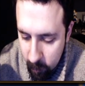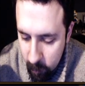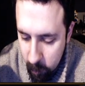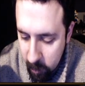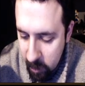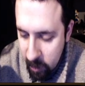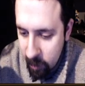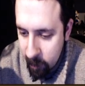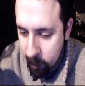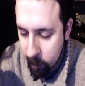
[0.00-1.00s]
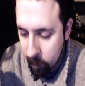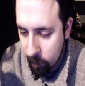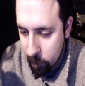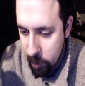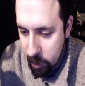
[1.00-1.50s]
Dorgan,
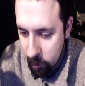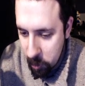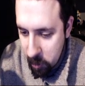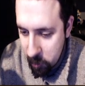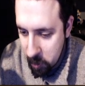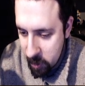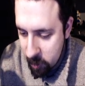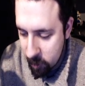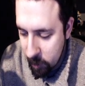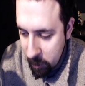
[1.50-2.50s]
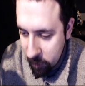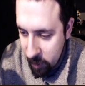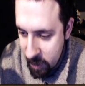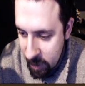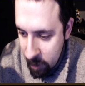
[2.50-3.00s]
but 24 hits are being
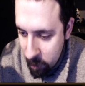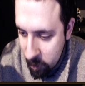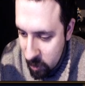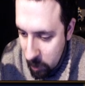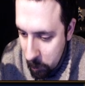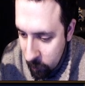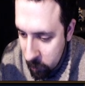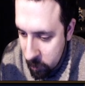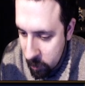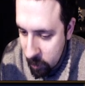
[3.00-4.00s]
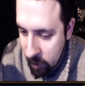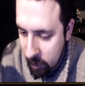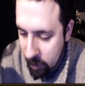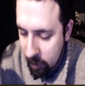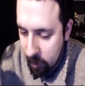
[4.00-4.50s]
phased out on the JP version.
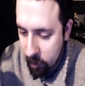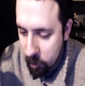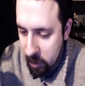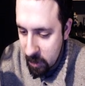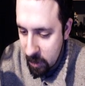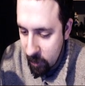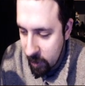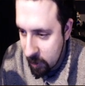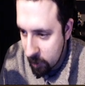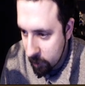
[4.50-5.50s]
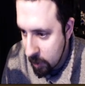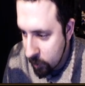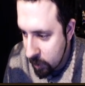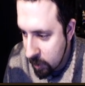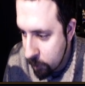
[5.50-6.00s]
Uh, 27 hits are
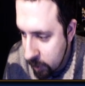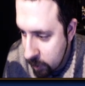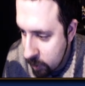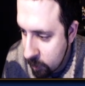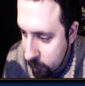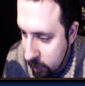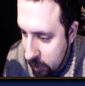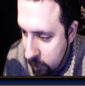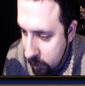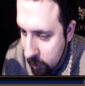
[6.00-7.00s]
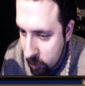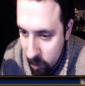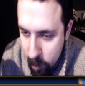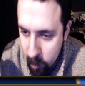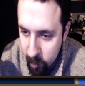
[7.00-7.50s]
definitely the meta right now, and
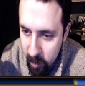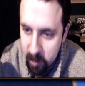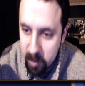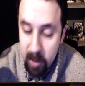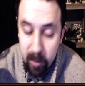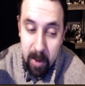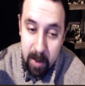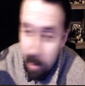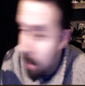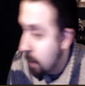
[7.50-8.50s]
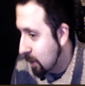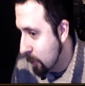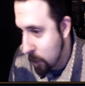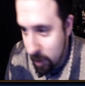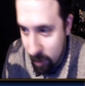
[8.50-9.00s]
extreme overframes are definitely not the
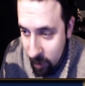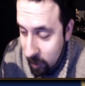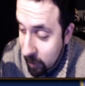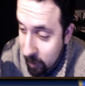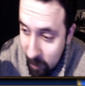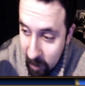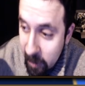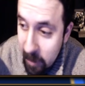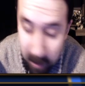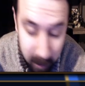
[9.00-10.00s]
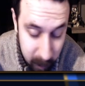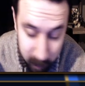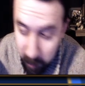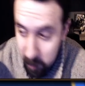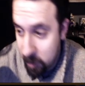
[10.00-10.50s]
meta on either
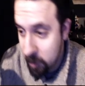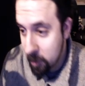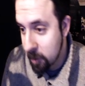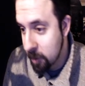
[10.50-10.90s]
version